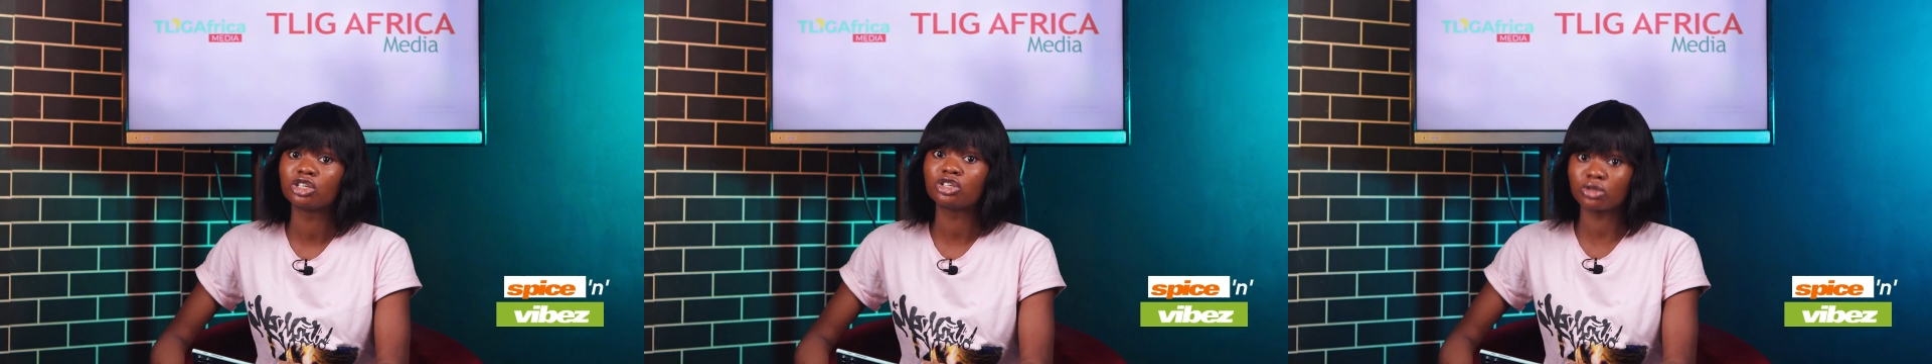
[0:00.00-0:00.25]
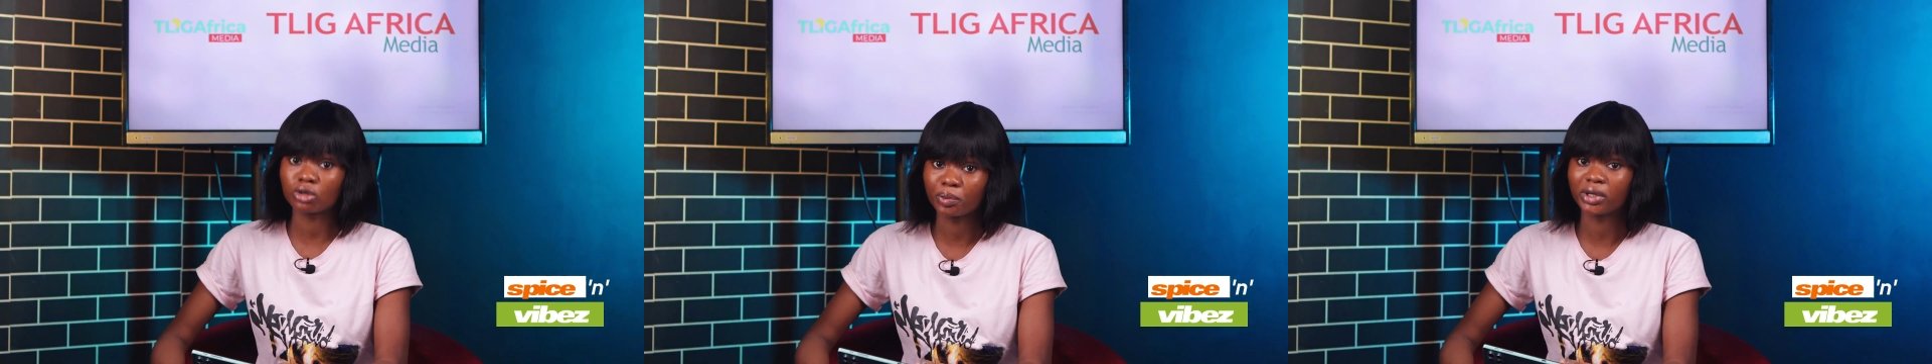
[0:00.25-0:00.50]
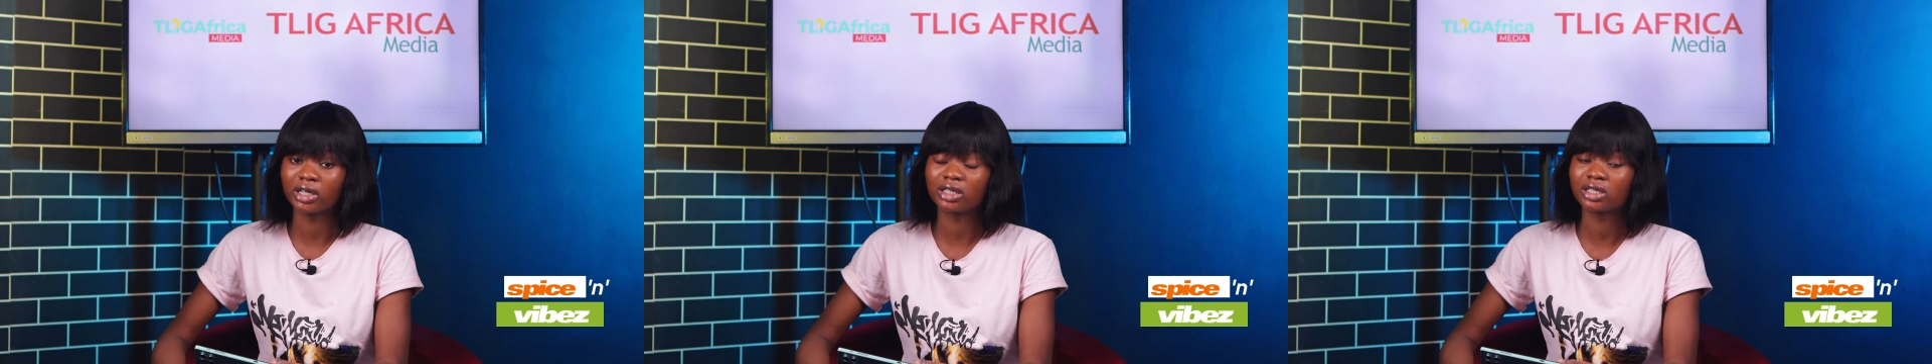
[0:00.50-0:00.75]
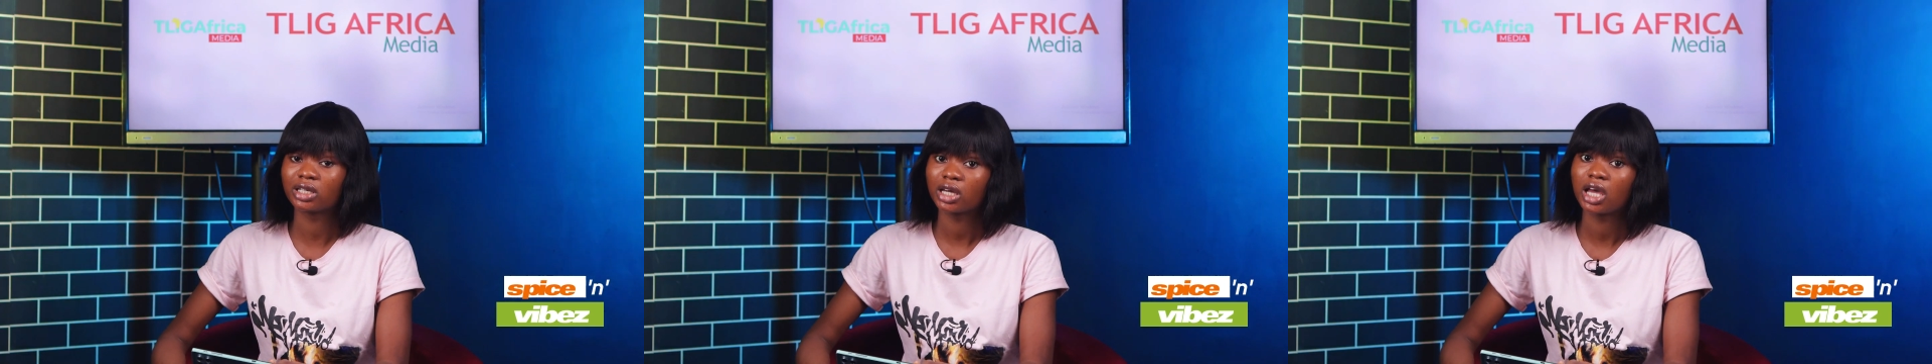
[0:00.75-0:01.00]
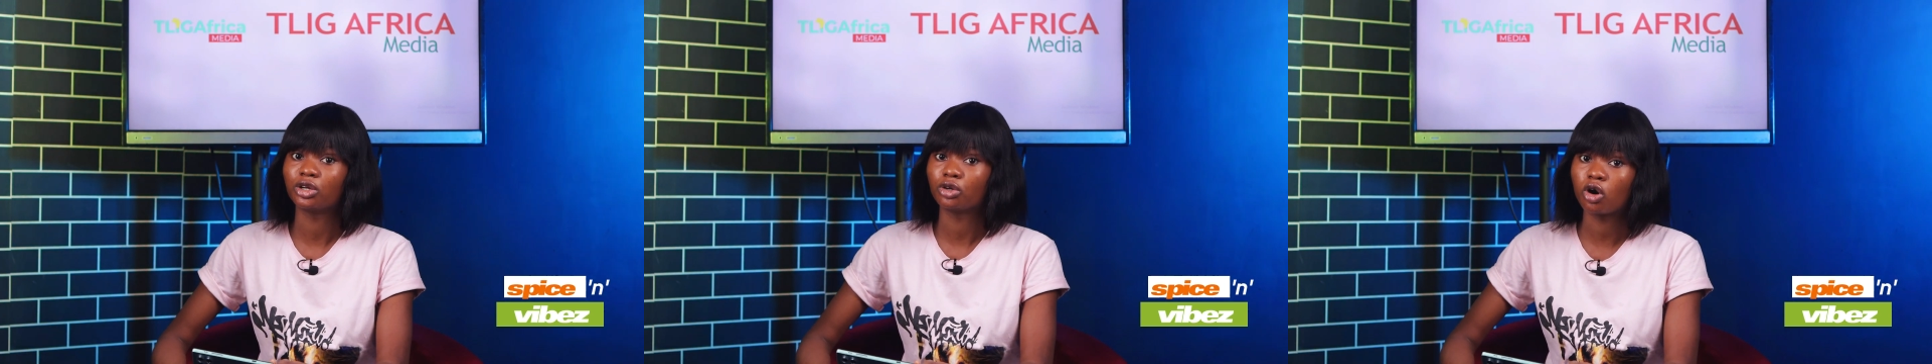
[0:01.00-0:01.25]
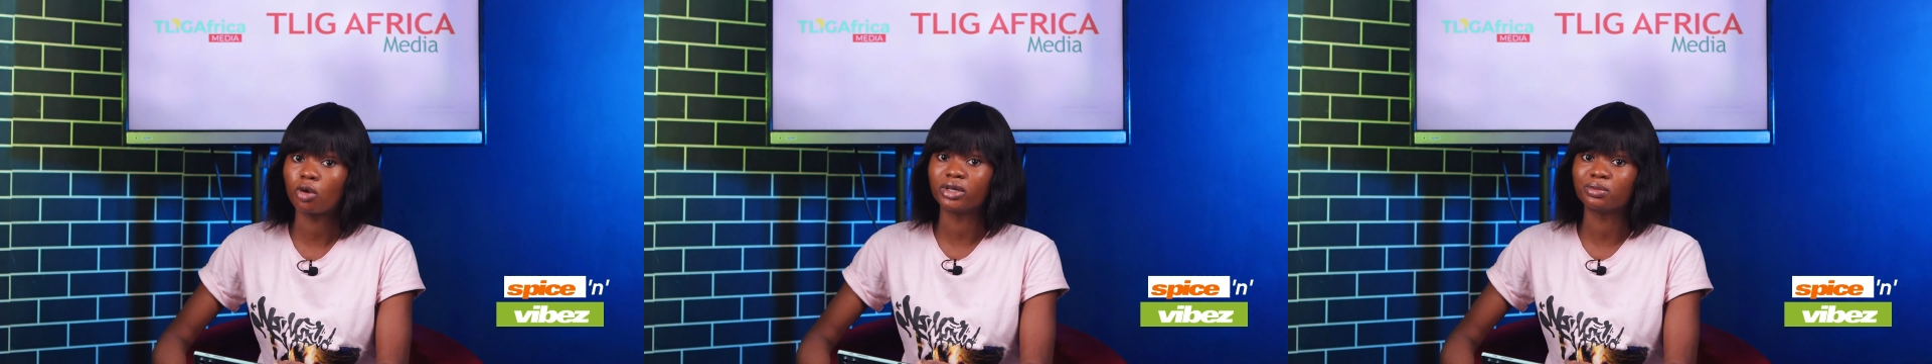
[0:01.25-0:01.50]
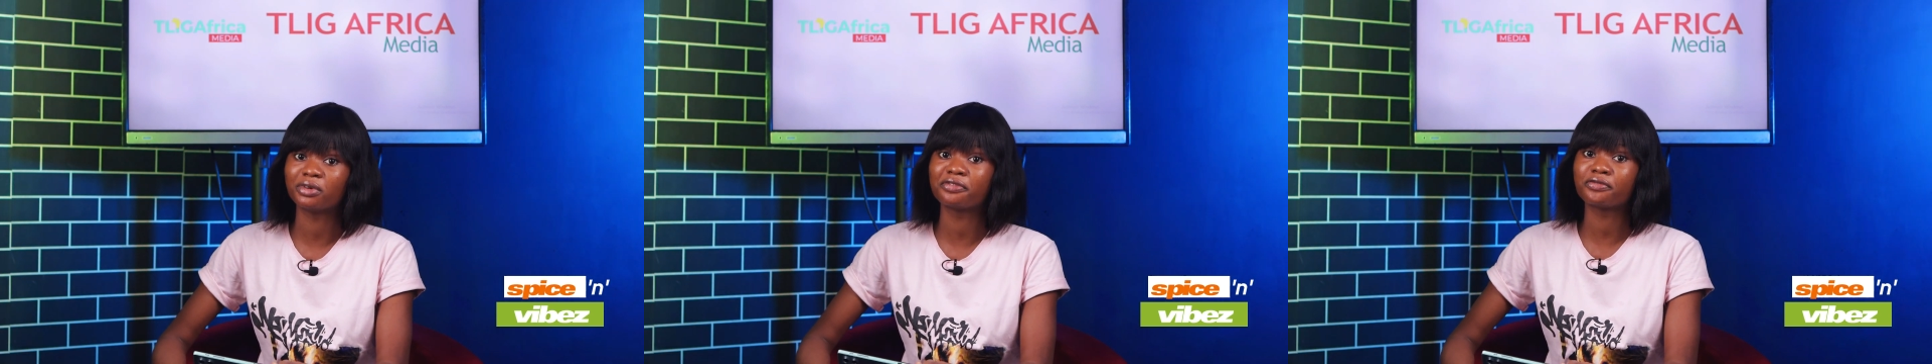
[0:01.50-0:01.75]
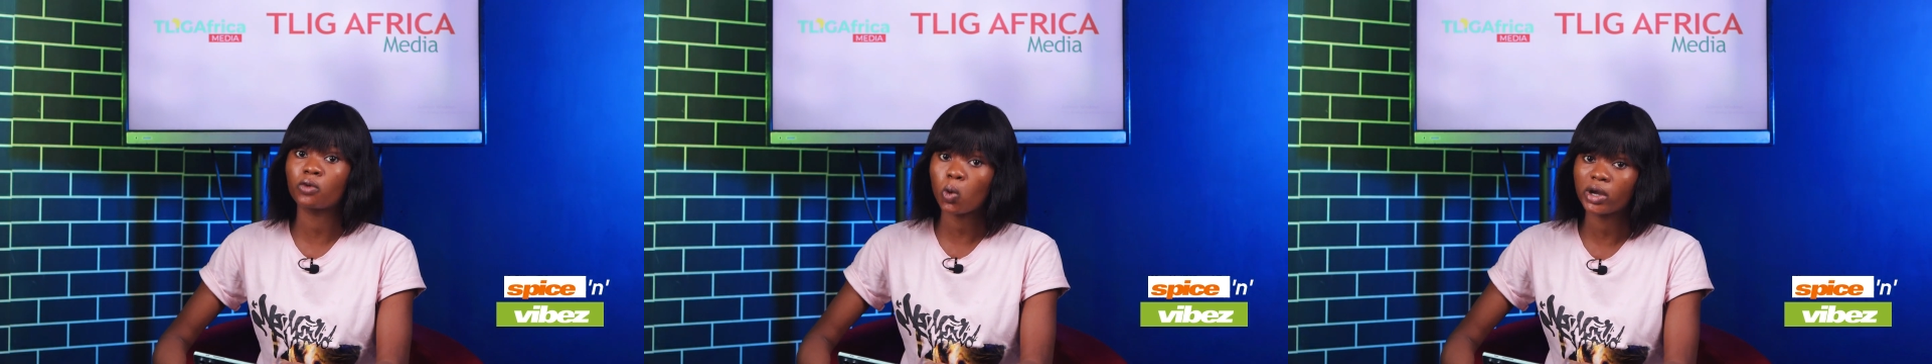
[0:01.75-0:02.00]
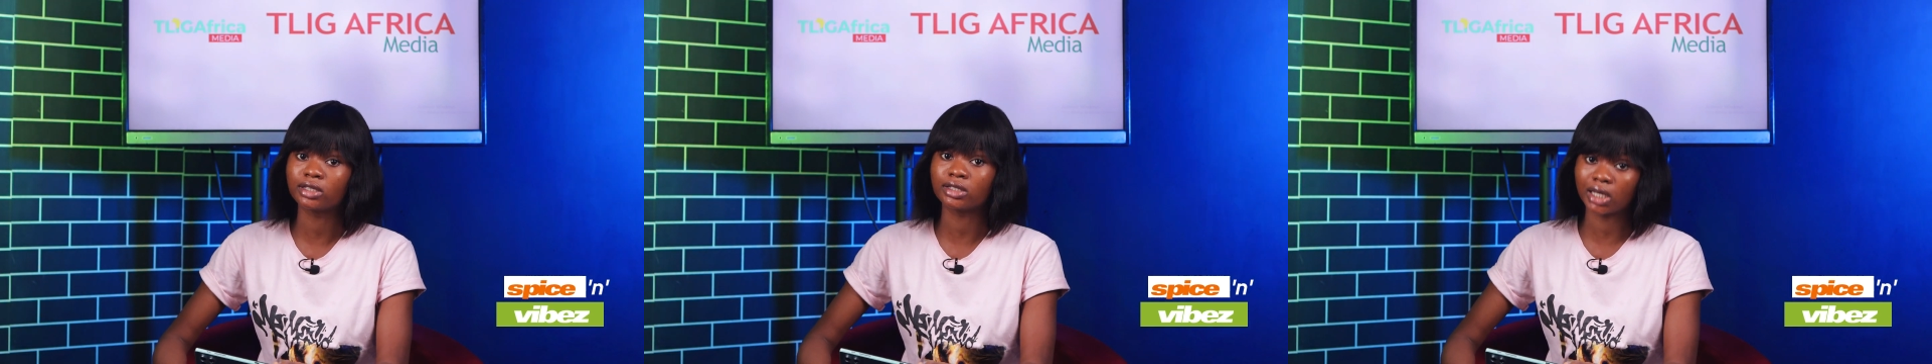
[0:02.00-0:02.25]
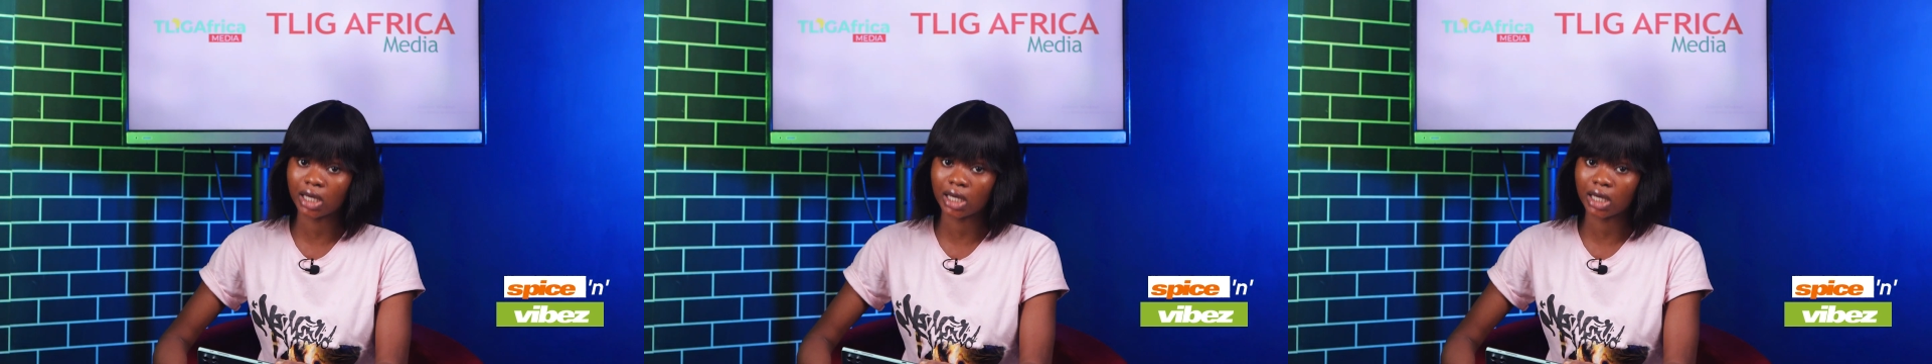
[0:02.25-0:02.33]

stop it and curb it before it